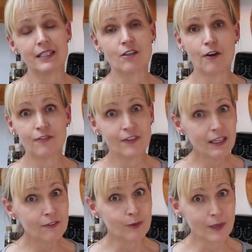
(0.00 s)
It's our
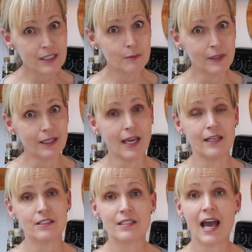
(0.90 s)
favorite recipe, and
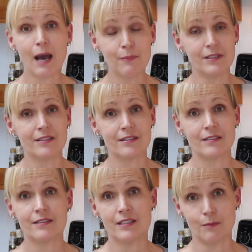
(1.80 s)
it just happens
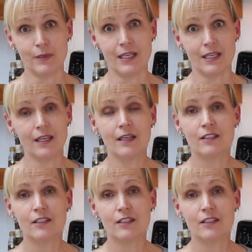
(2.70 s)
to be